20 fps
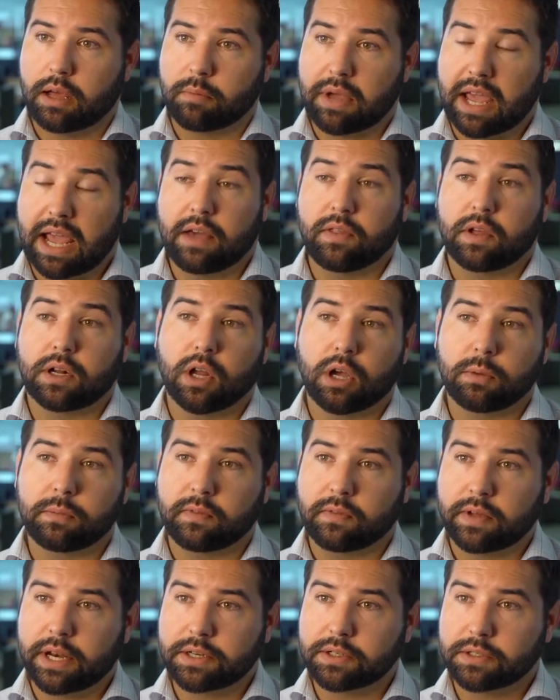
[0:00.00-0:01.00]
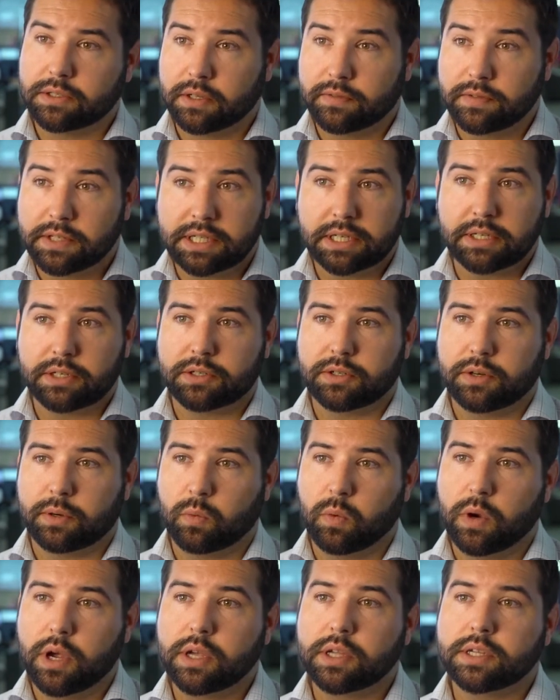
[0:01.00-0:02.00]
how the global financial service industry
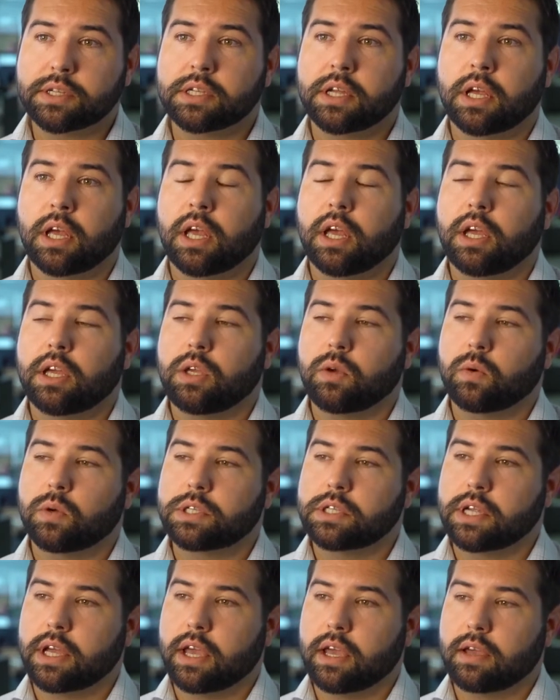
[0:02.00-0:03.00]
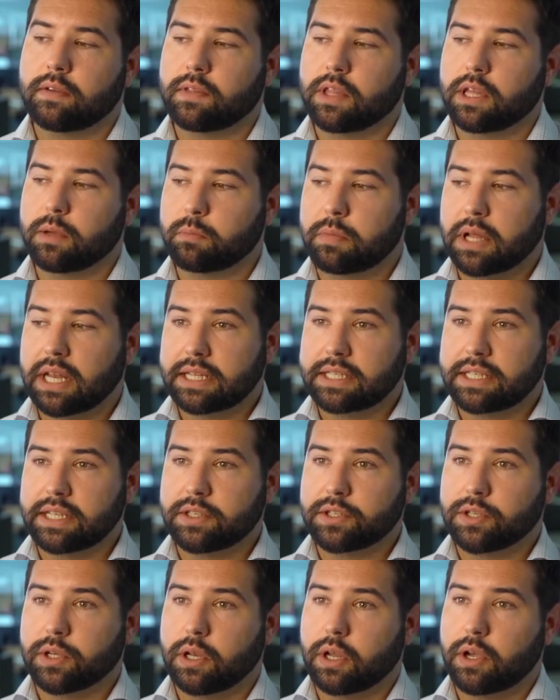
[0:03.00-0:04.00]
works. You also have the ability
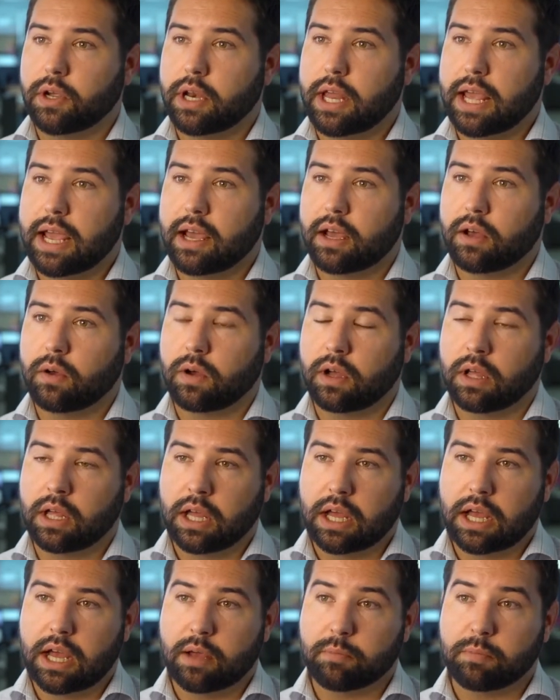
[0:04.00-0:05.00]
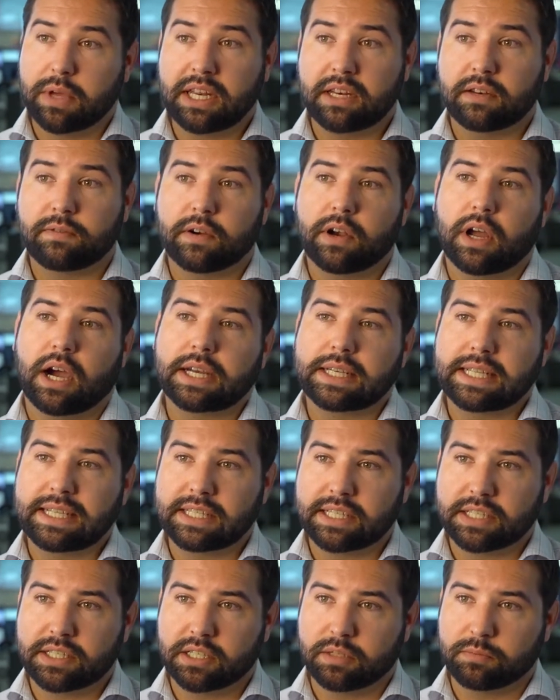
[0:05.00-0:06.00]
to learn how many different IT
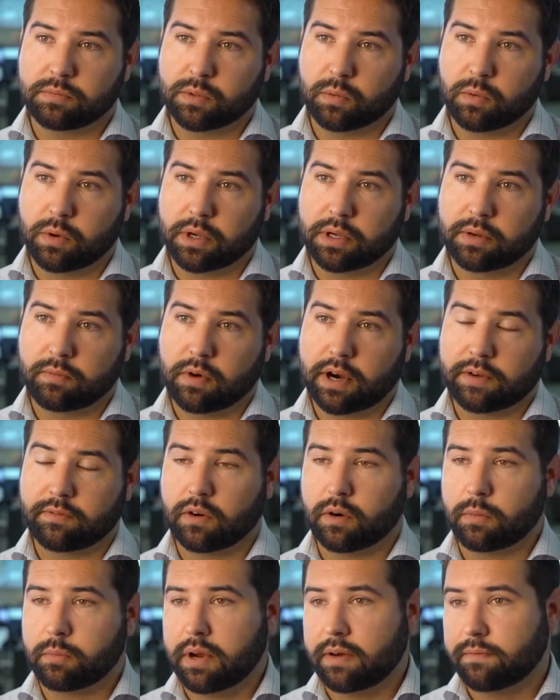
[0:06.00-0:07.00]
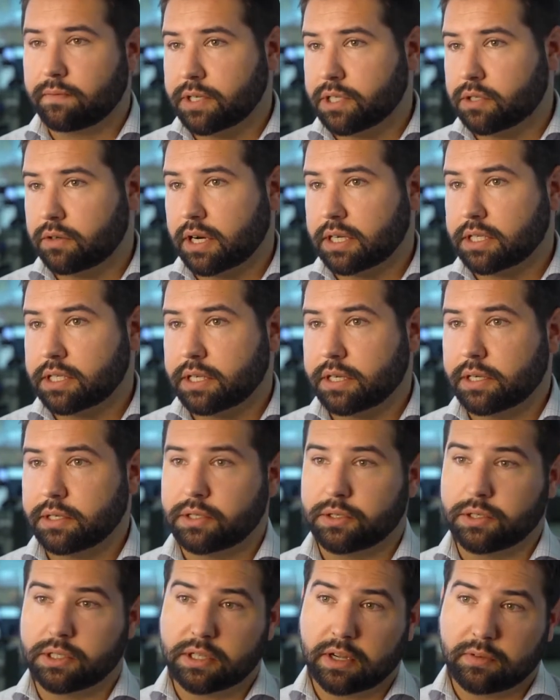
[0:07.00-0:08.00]
systems work, right from infrastructure
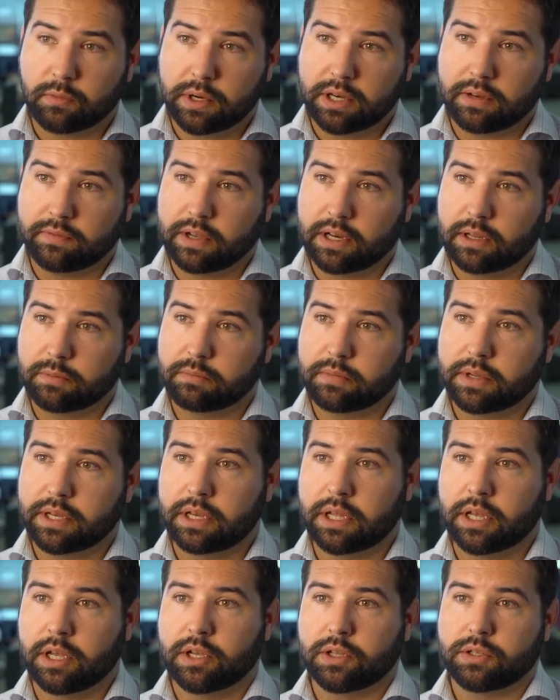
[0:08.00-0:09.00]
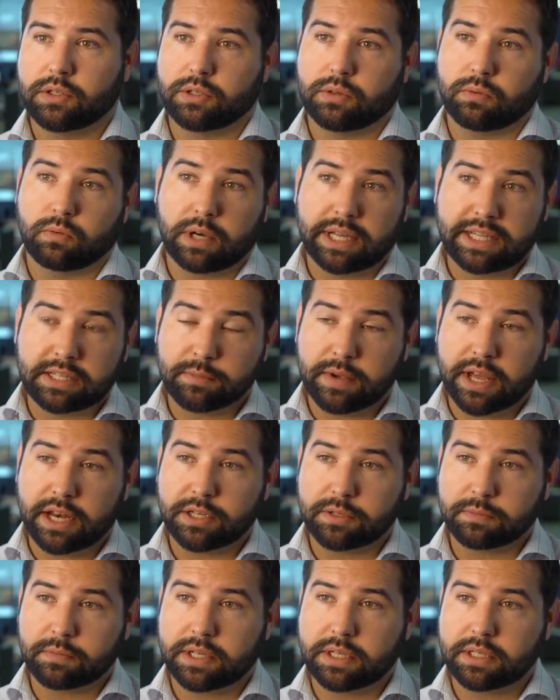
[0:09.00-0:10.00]
to software development to release
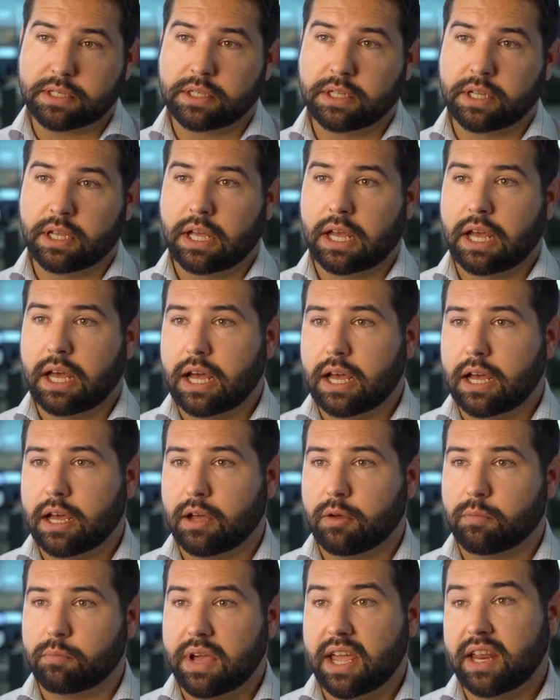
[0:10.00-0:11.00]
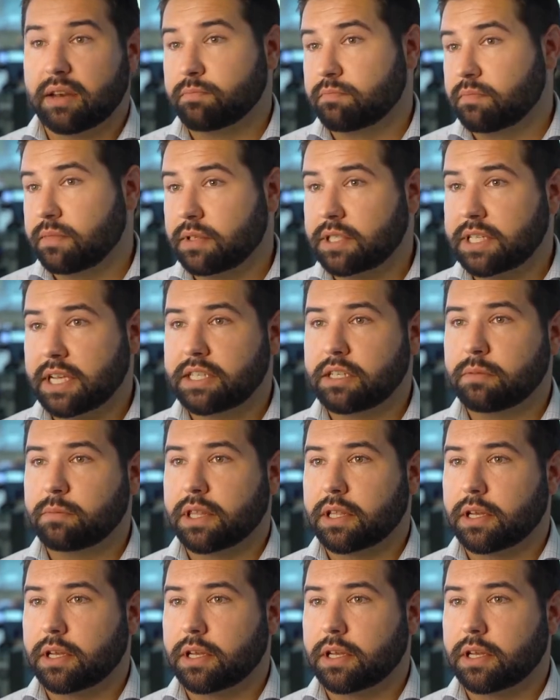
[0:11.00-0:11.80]
management and testing